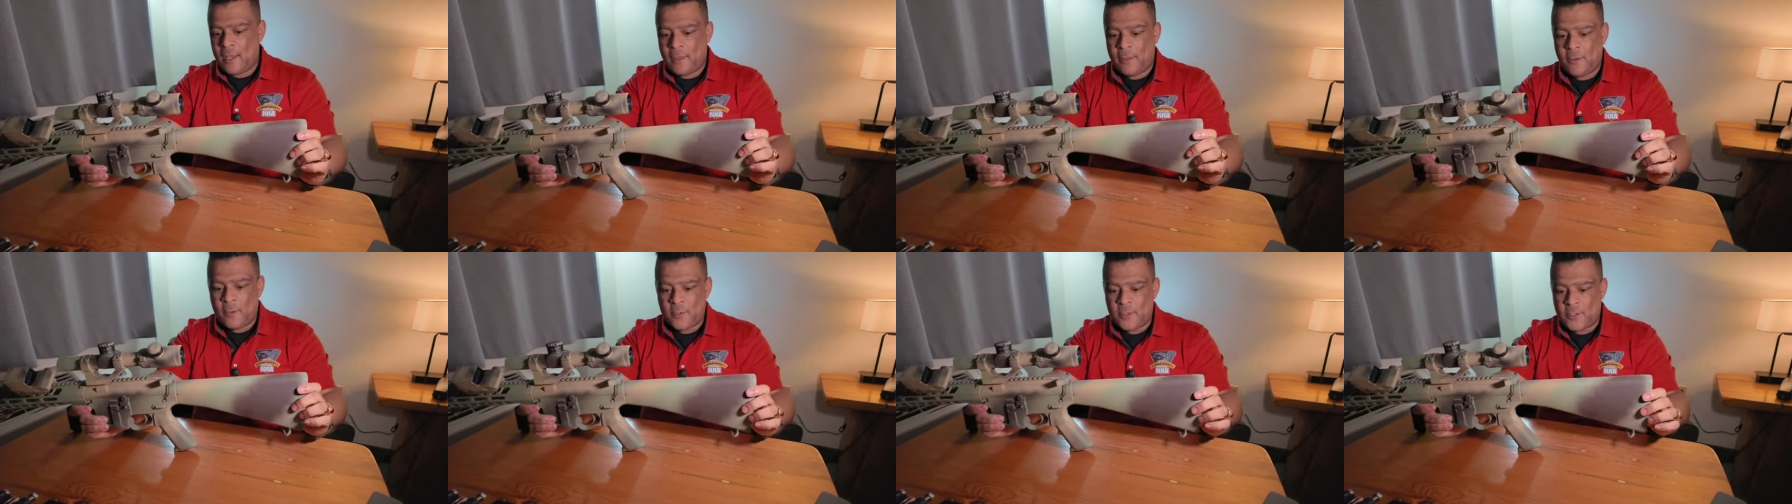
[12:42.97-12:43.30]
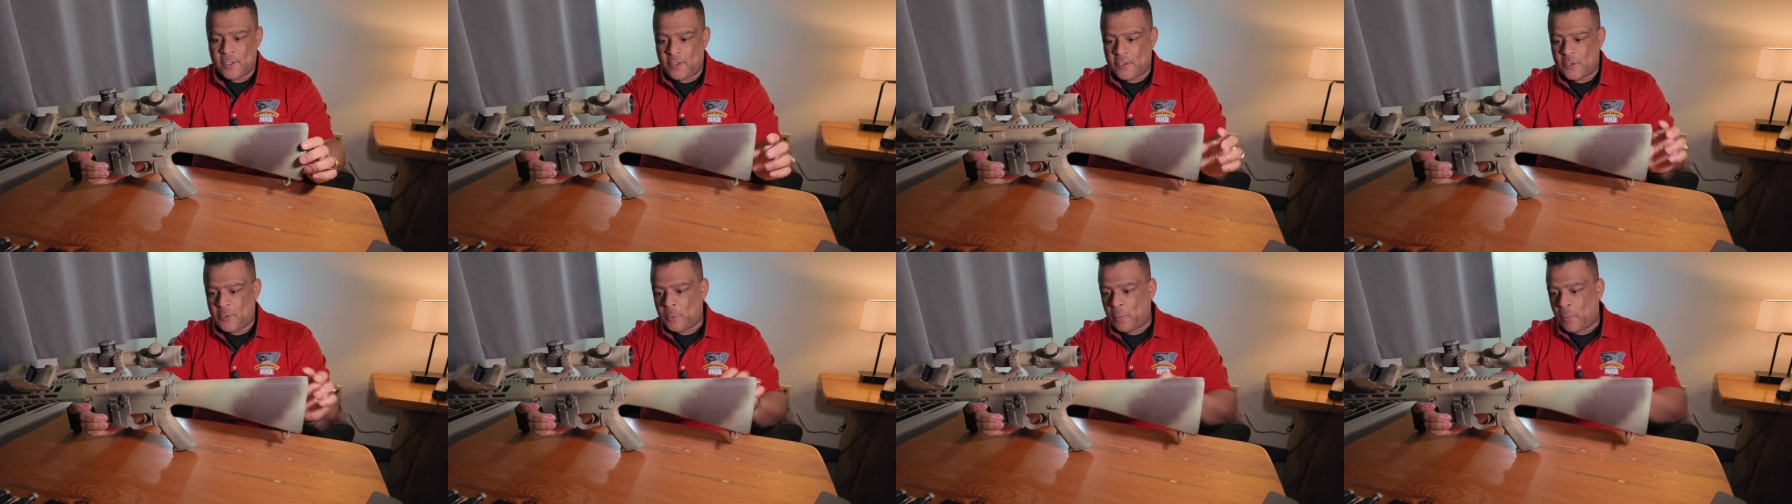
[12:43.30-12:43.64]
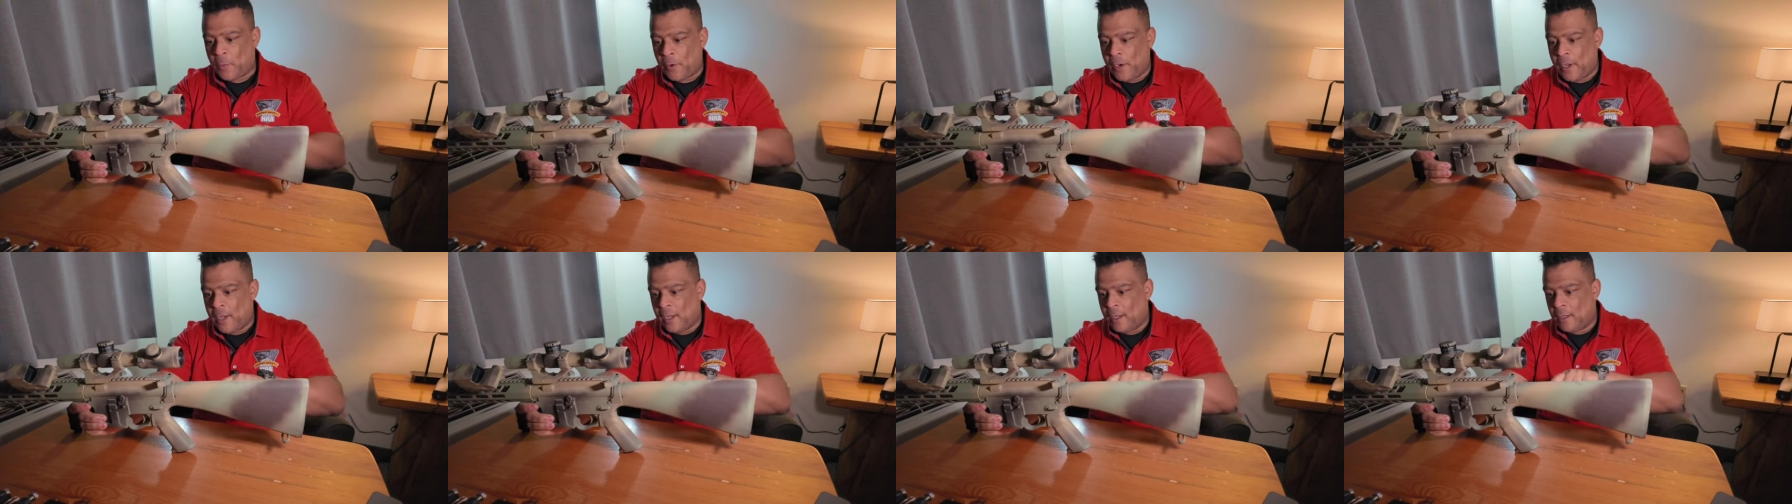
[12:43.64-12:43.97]
there's a
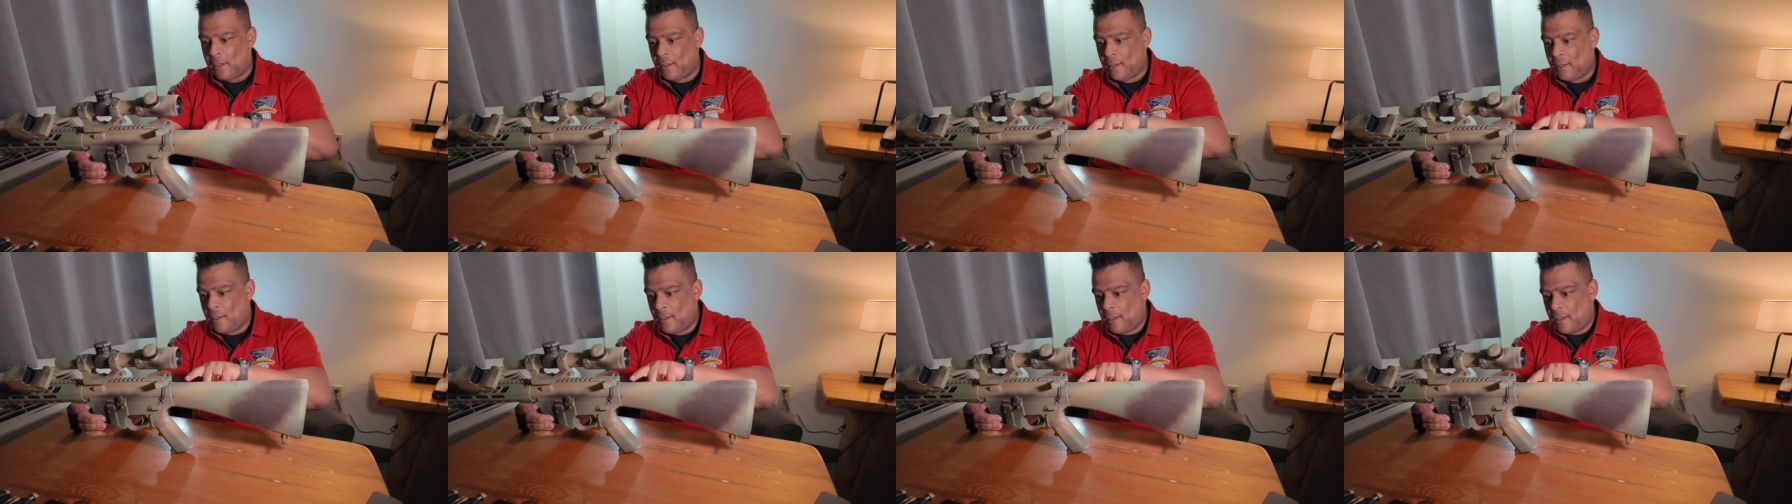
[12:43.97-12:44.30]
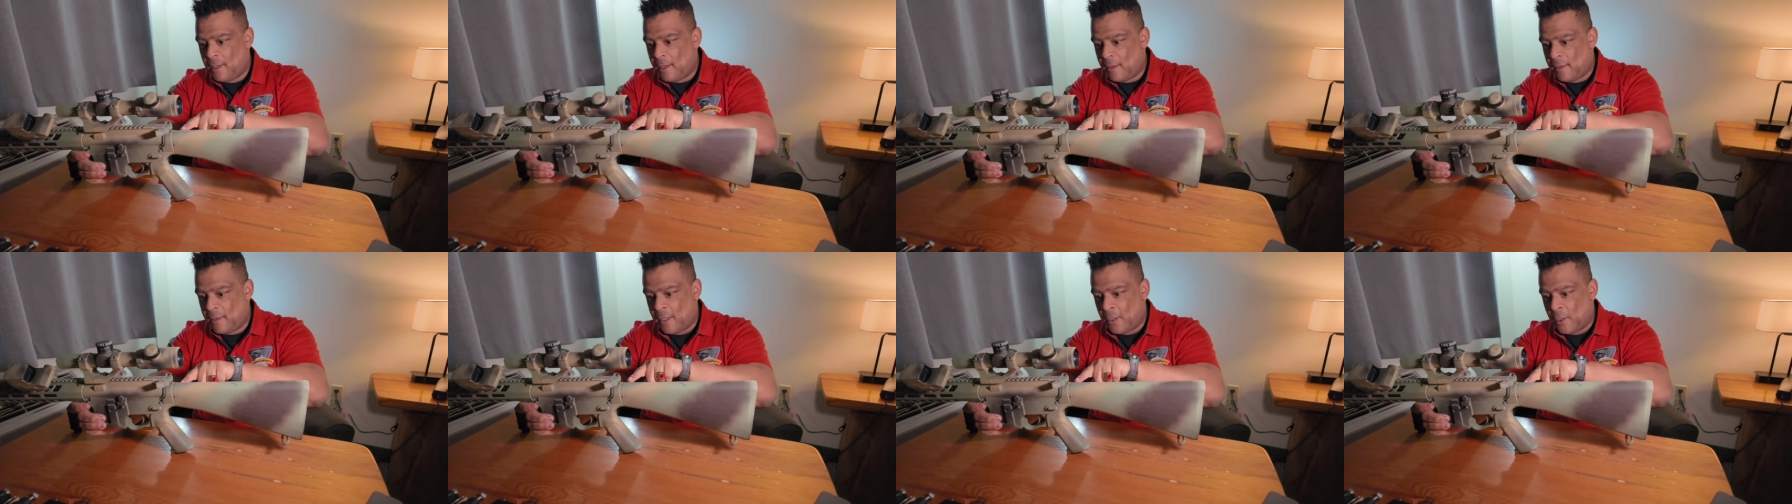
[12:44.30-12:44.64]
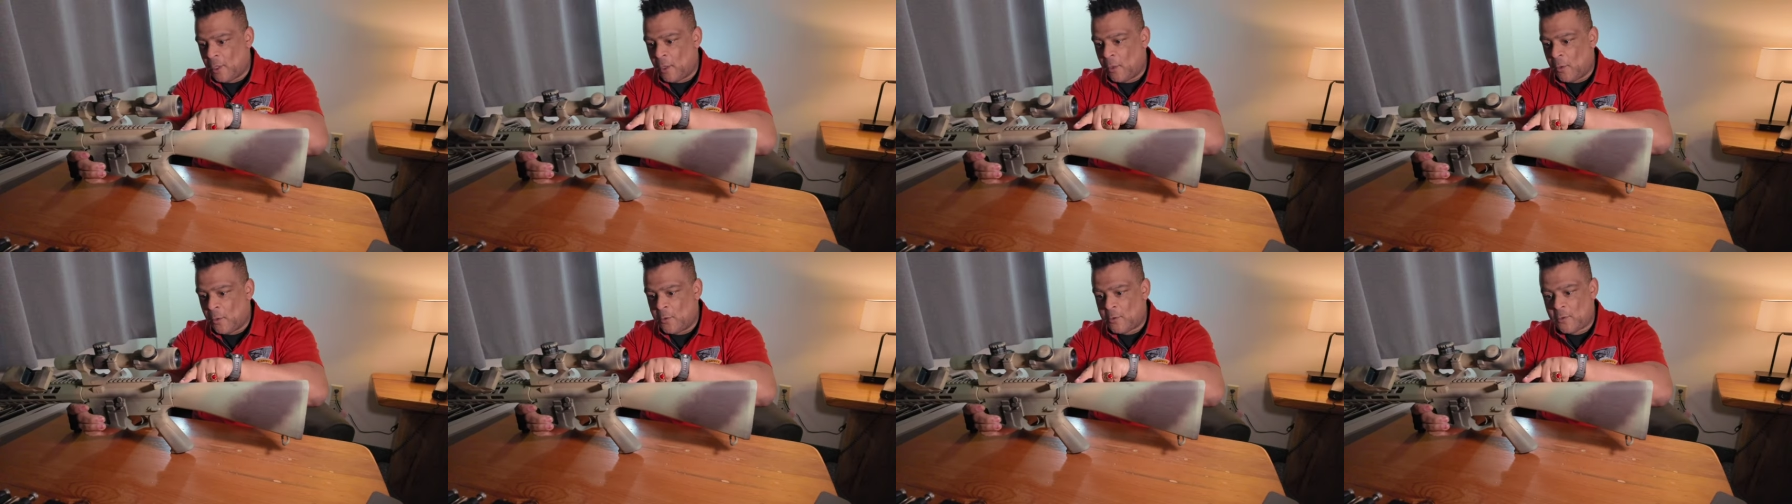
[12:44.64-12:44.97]
spring that
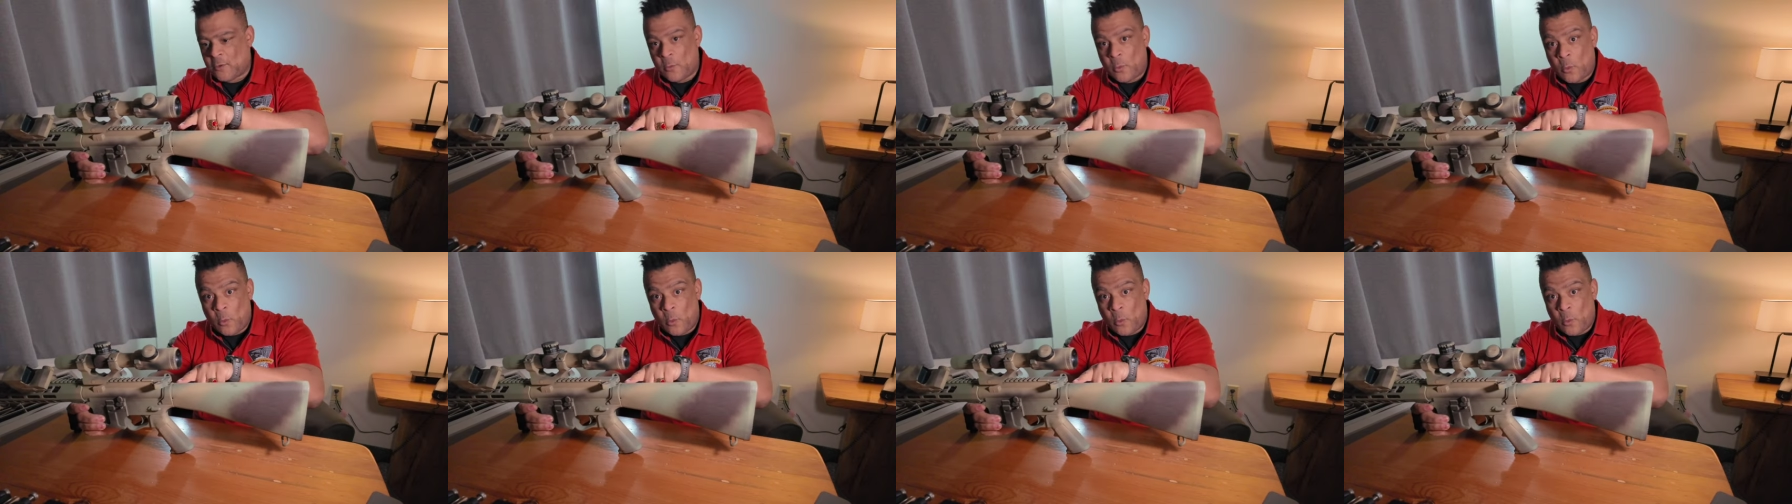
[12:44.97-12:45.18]
goes